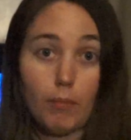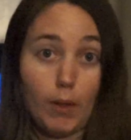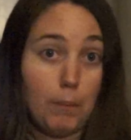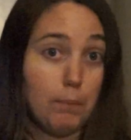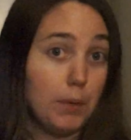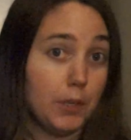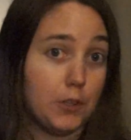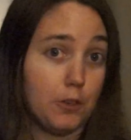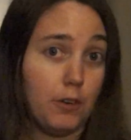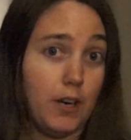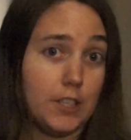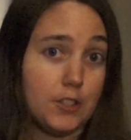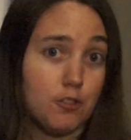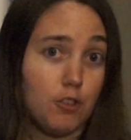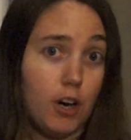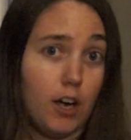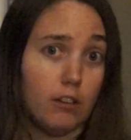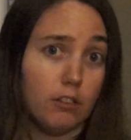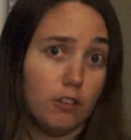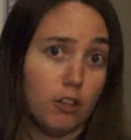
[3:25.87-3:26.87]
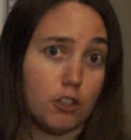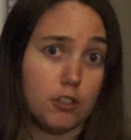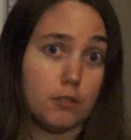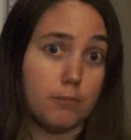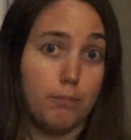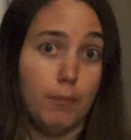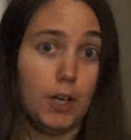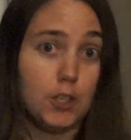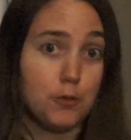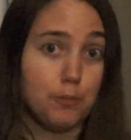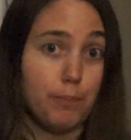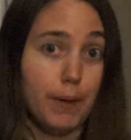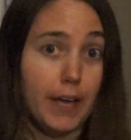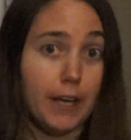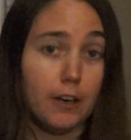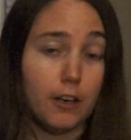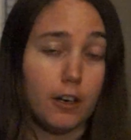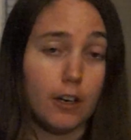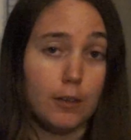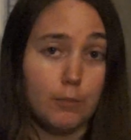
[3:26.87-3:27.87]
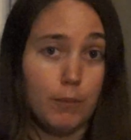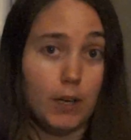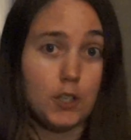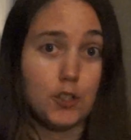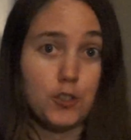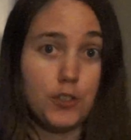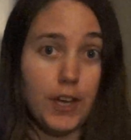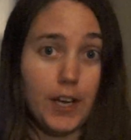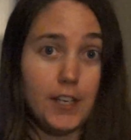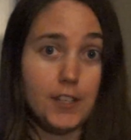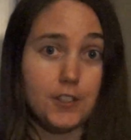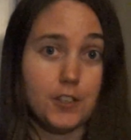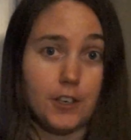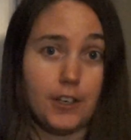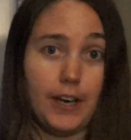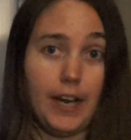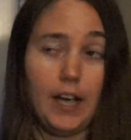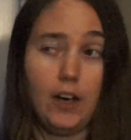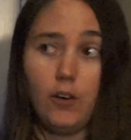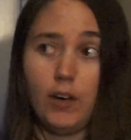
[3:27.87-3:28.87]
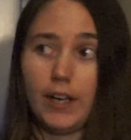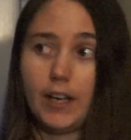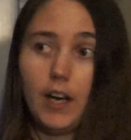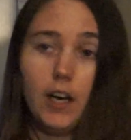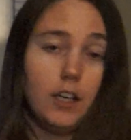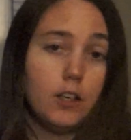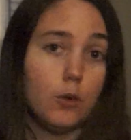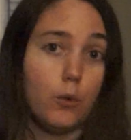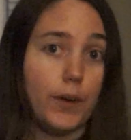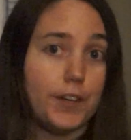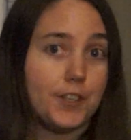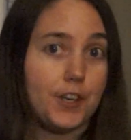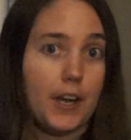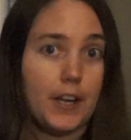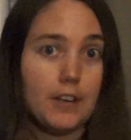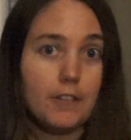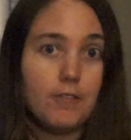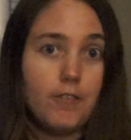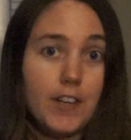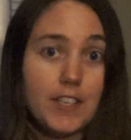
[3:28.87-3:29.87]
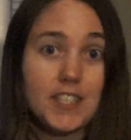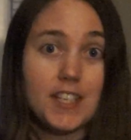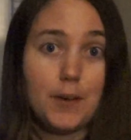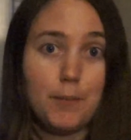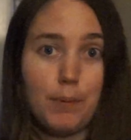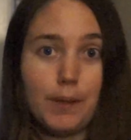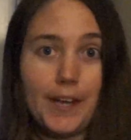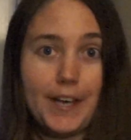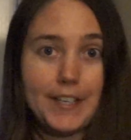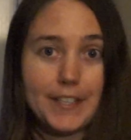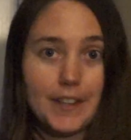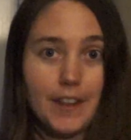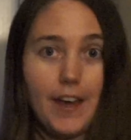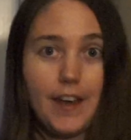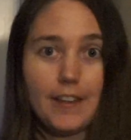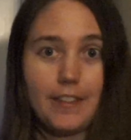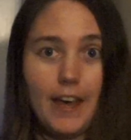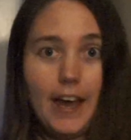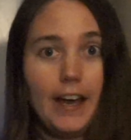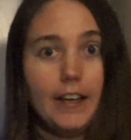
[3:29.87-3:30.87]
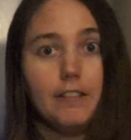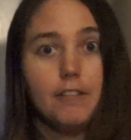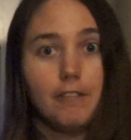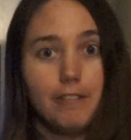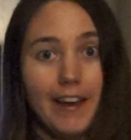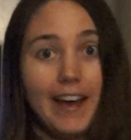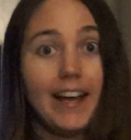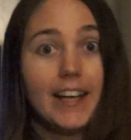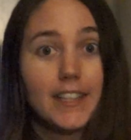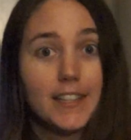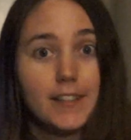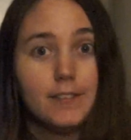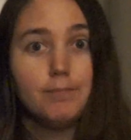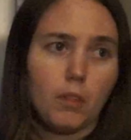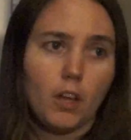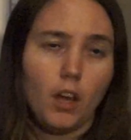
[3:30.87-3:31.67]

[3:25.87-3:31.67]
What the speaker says: But the restaurant looks much bigger and much nicer now. I kind of wish I could visit a place like that, in fact.